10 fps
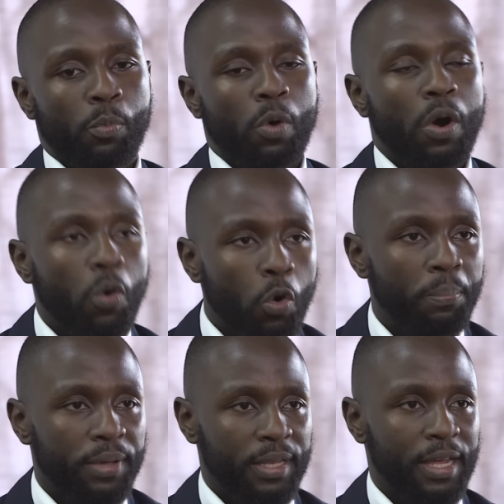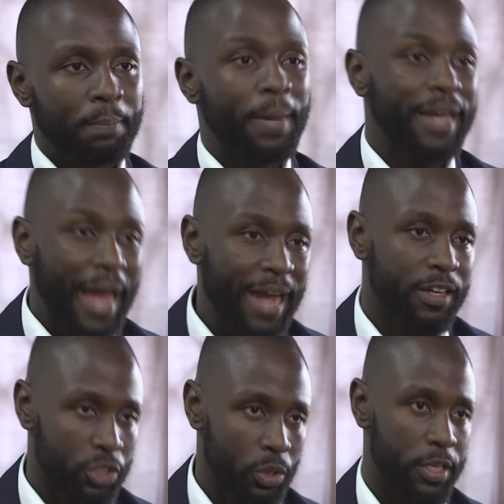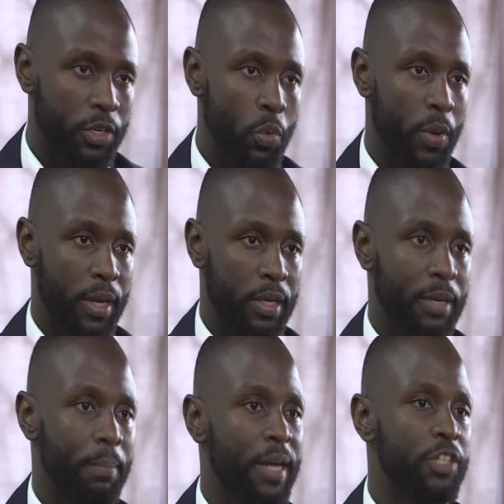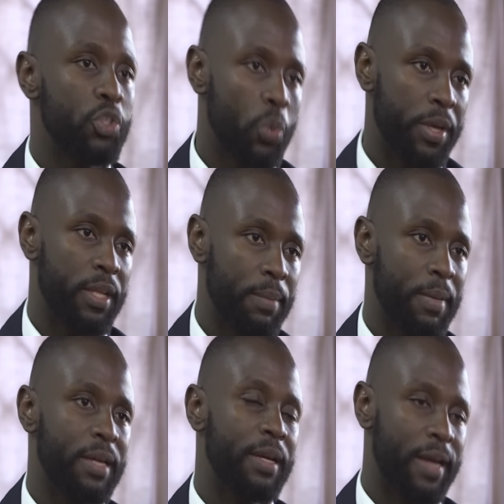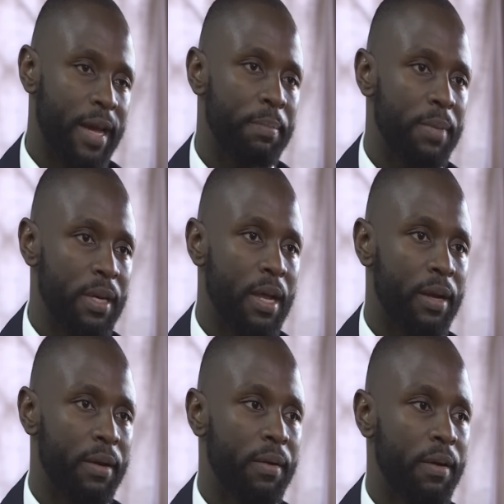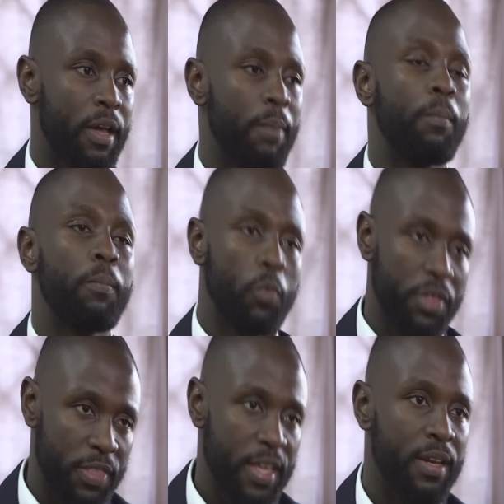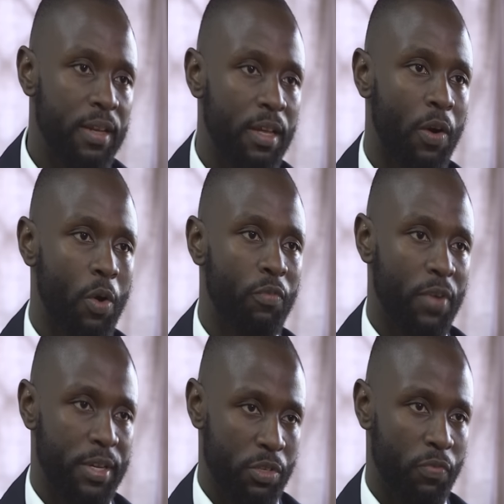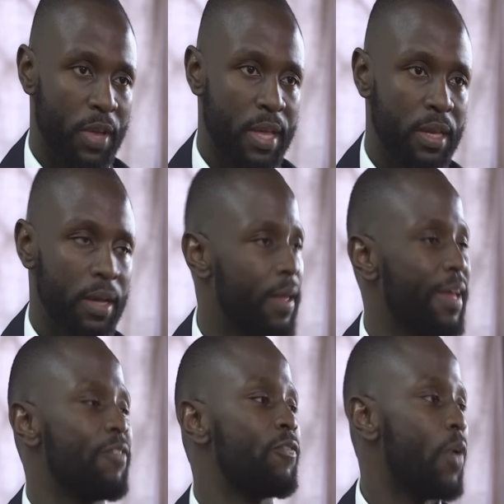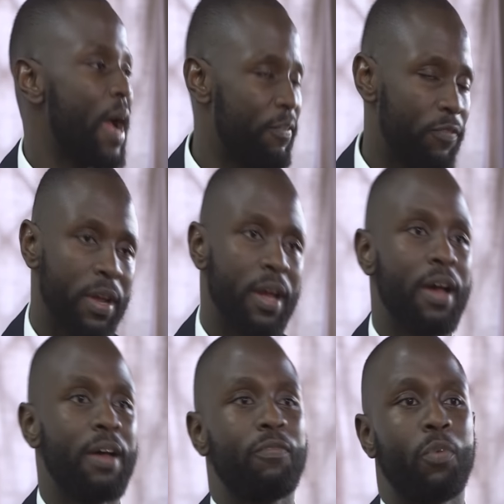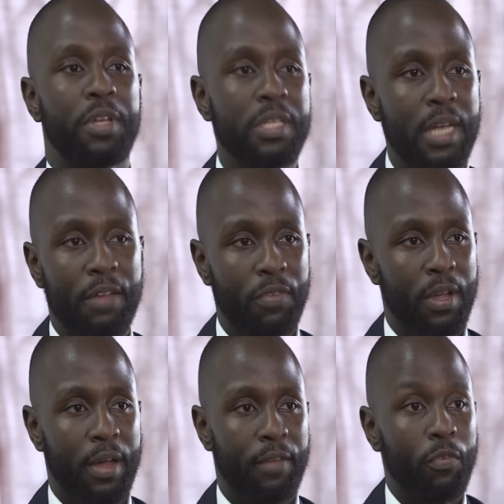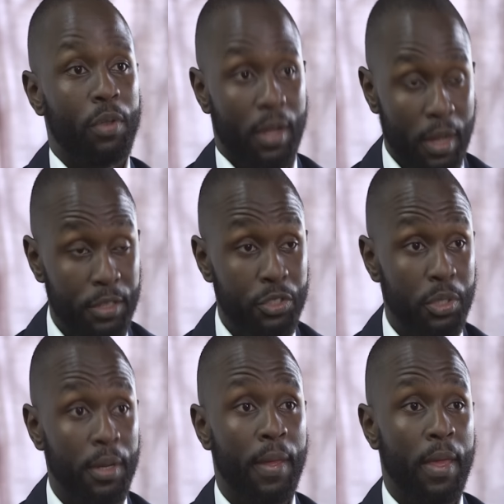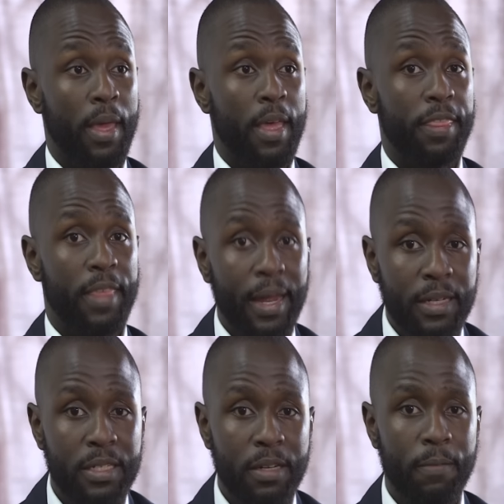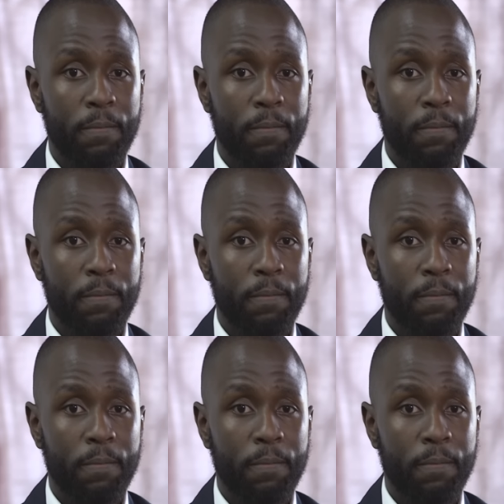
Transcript: We're hoping that by actually doing it and by showing them that it can be done within the confines of Kenya, for Africa, for East Africa, for the country, that